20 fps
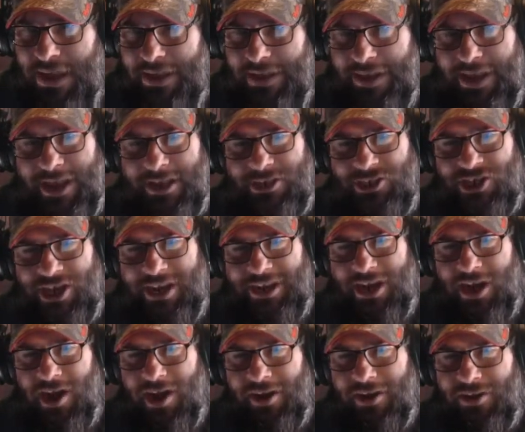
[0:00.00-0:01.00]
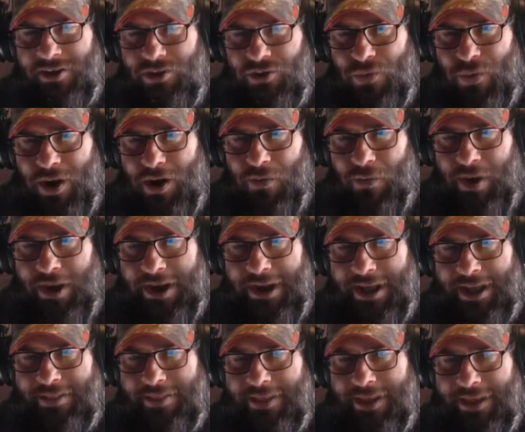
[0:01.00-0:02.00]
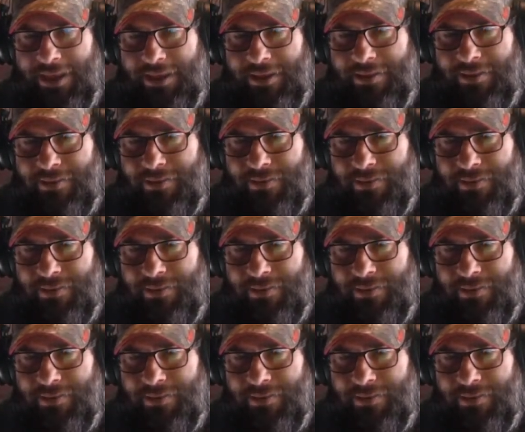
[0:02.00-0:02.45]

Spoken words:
Yeah, Jay Young, you are right on that.